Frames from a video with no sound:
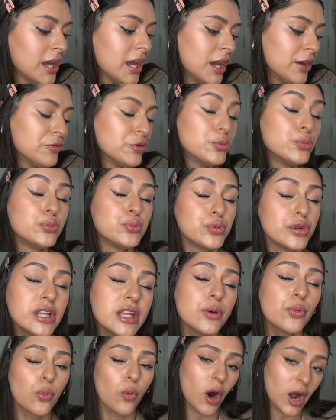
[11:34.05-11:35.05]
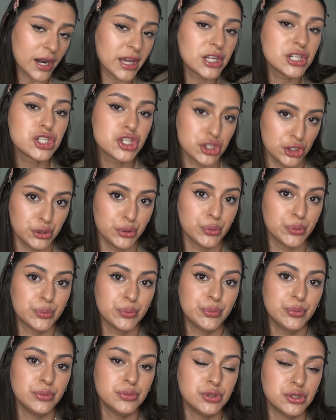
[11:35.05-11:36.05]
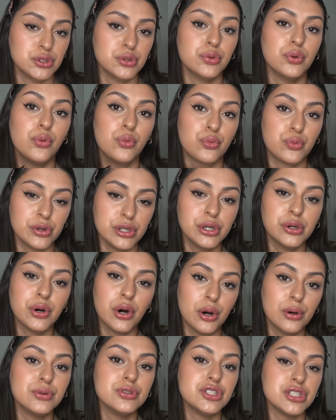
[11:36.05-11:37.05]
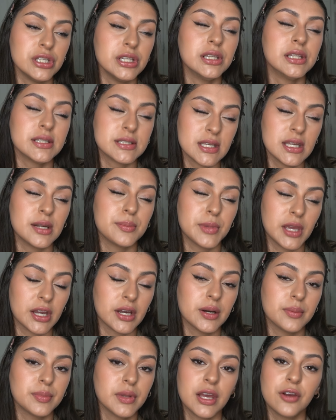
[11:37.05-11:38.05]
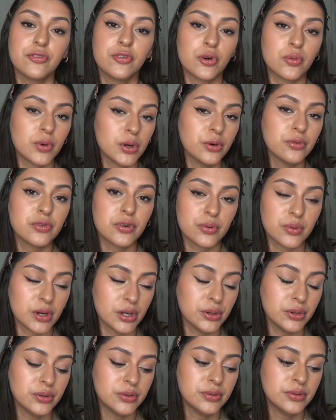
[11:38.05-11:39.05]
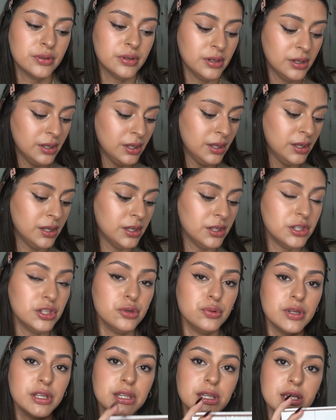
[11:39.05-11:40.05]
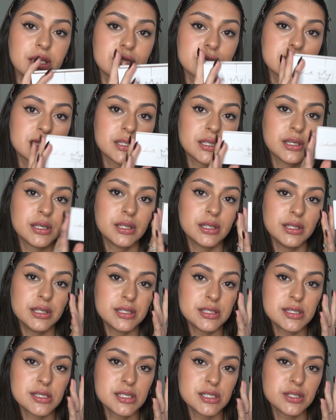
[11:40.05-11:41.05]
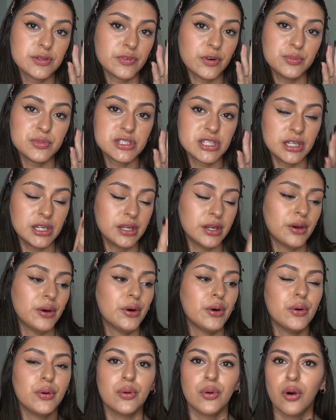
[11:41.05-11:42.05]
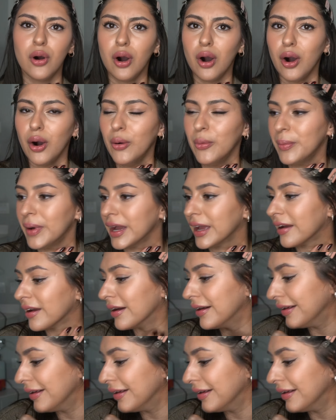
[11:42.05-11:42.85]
If you really wanted to do real OG Latina makeup, like for real, you need these. This is from Cindee. Oh my!